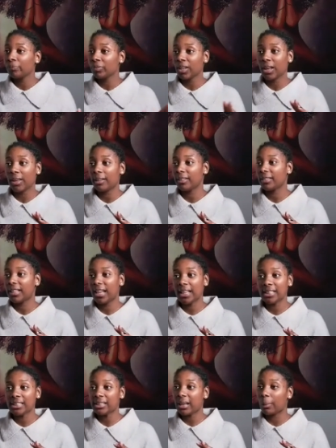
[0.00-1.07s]
Like,
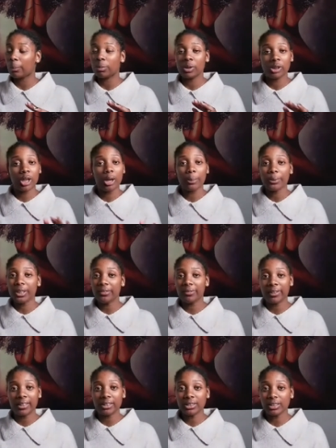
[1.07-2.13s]
there's so many
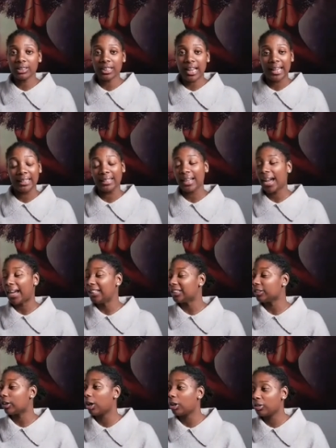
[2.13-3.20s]
things online, guys.
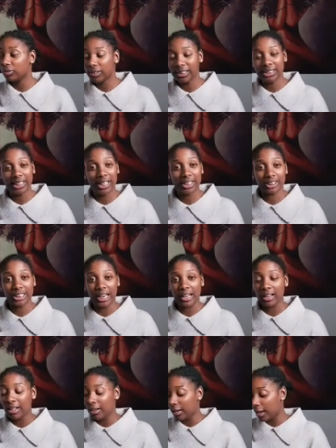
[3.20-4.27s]
Go research it.
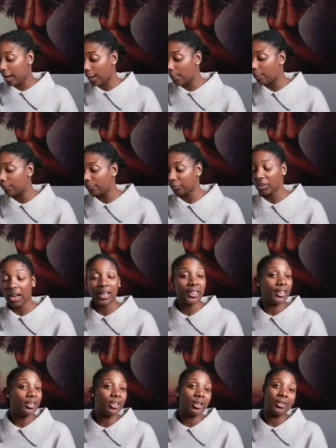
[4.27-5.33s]
I
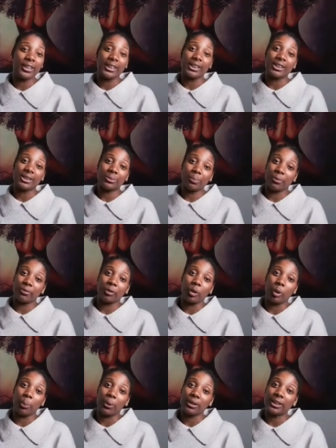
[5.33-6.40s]
didn't know this
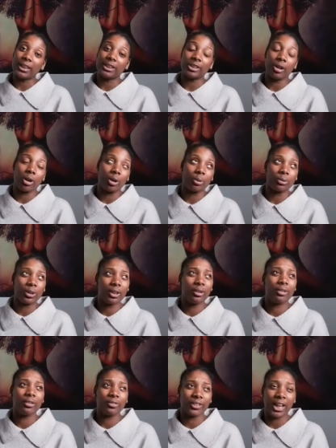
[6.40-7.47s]
before, but there's a whole
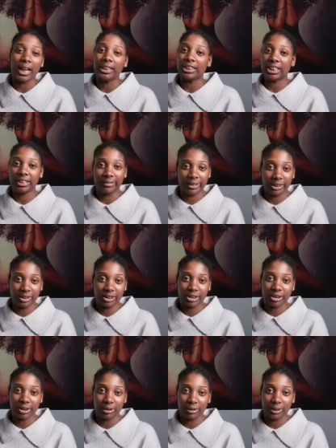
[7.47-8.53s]
load of Nigerian
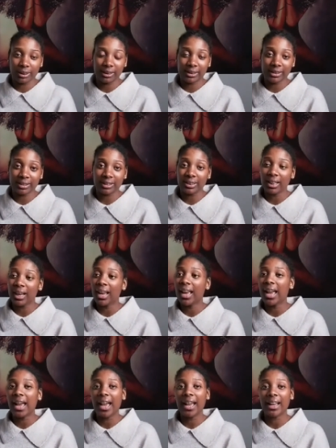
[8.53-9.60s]
students
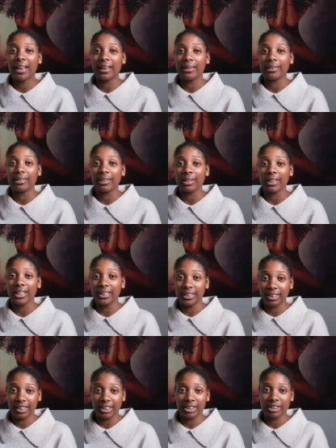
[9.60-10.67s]
and
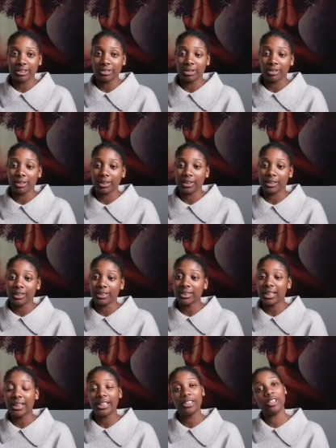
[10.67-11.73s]
Indian students
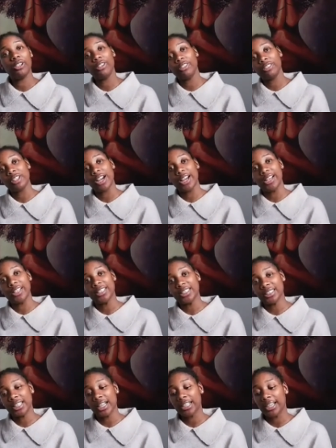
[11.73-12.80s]
in Ukraine
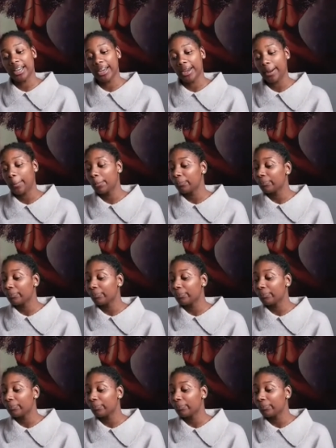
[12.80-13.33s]
studying,